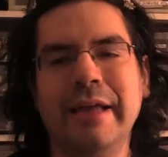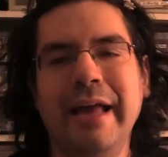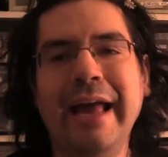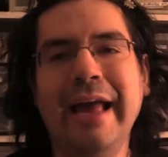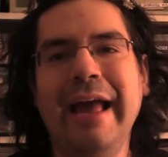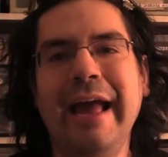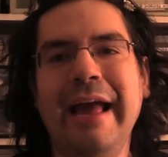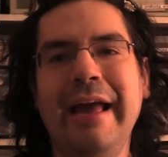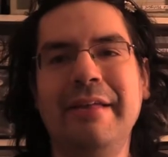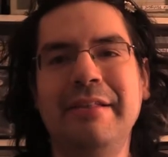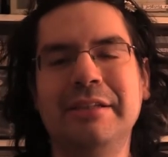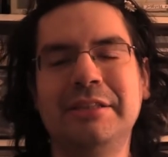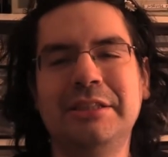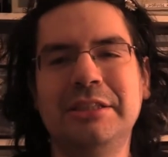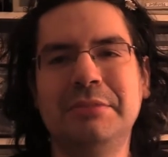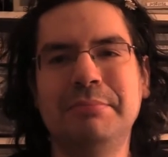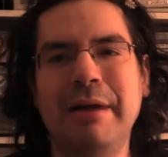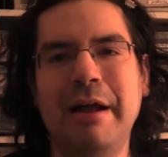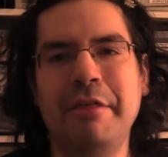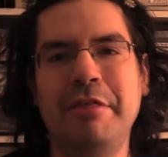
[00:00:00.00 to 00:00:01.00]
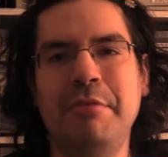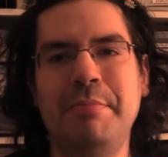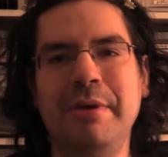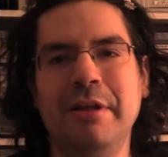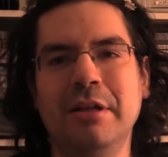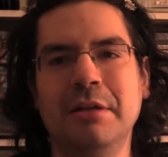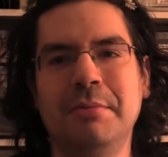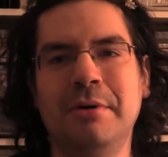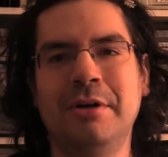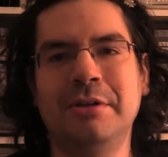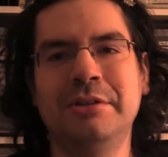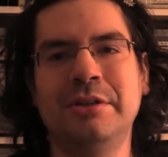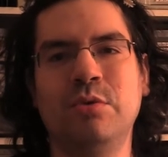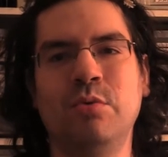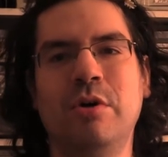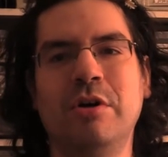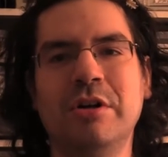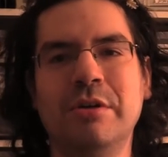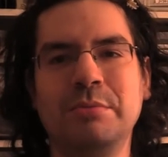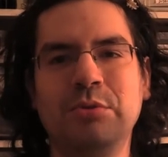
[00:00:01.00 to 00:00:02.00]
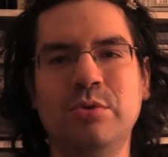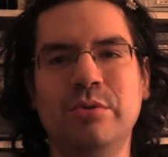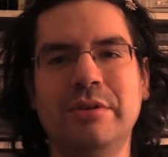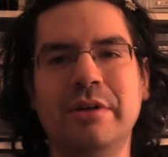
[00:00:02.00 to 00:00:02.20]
Hey, this is Matthew B. Lamont, and welcome to